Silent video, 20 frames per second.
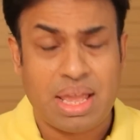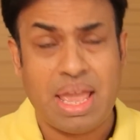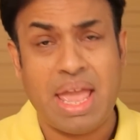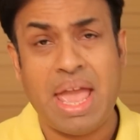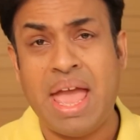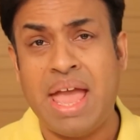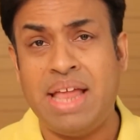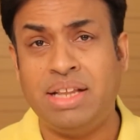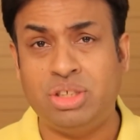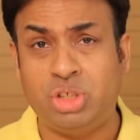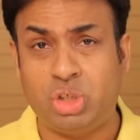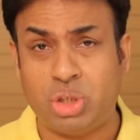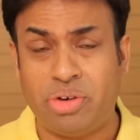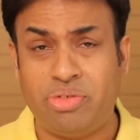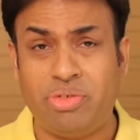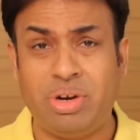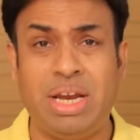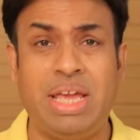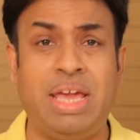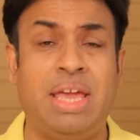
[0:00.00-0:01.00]
And
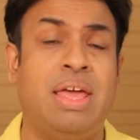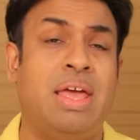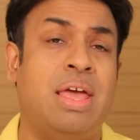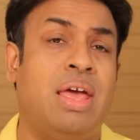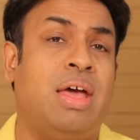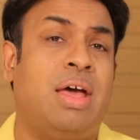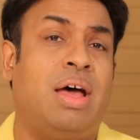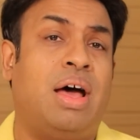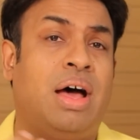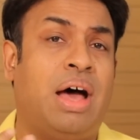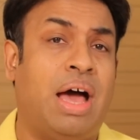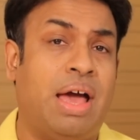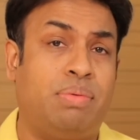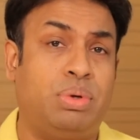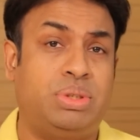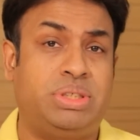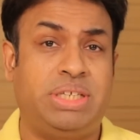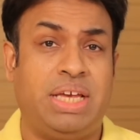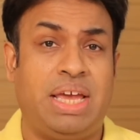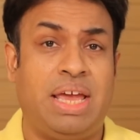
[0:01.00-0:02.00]
generally, I
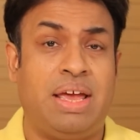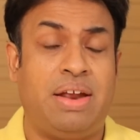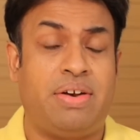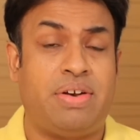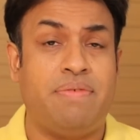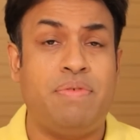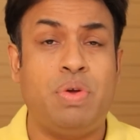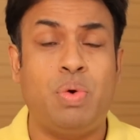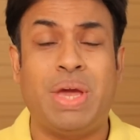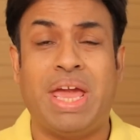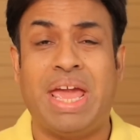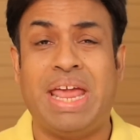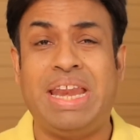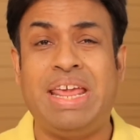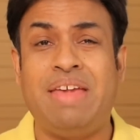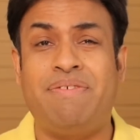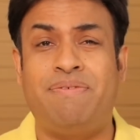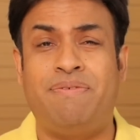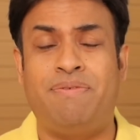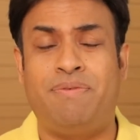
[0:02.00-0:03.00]
would say reviewing
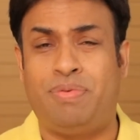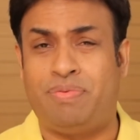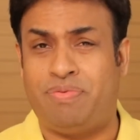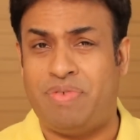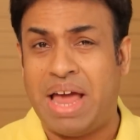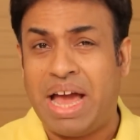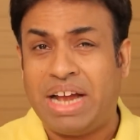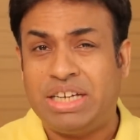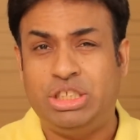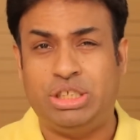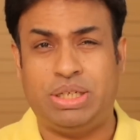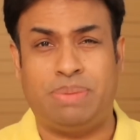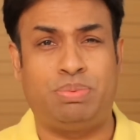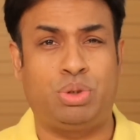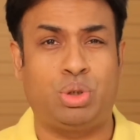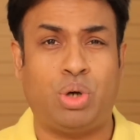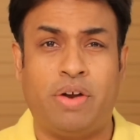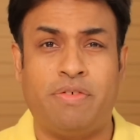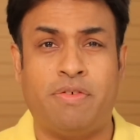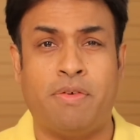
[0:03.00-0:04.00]
any flagship
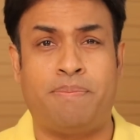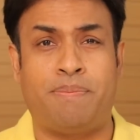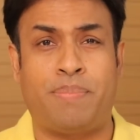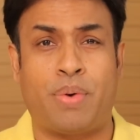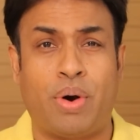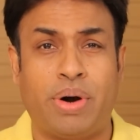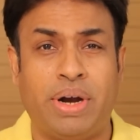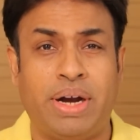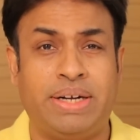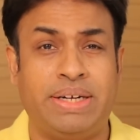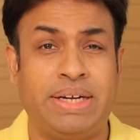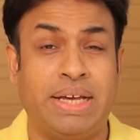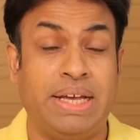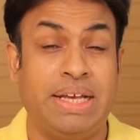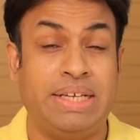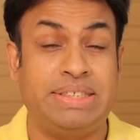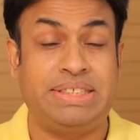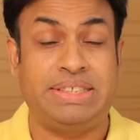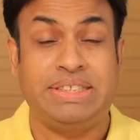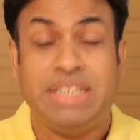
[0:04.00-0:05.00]
sort of a product
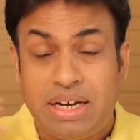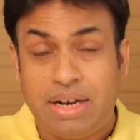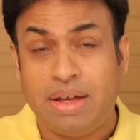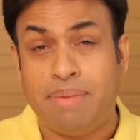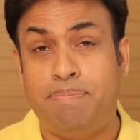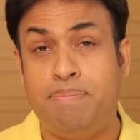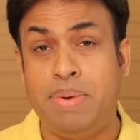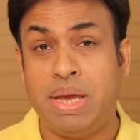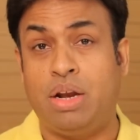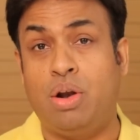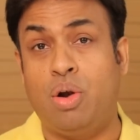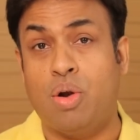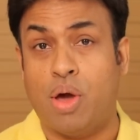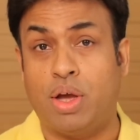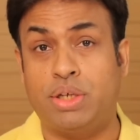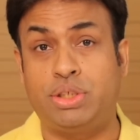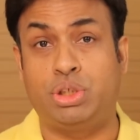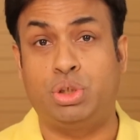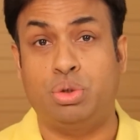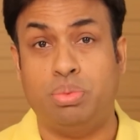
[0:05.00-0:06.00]
is still a big
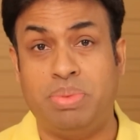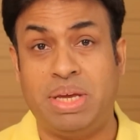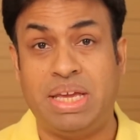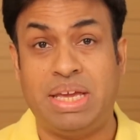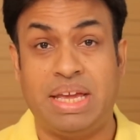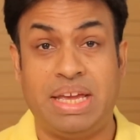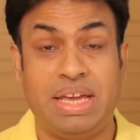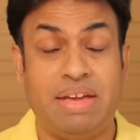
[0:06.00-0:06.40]
loss to me,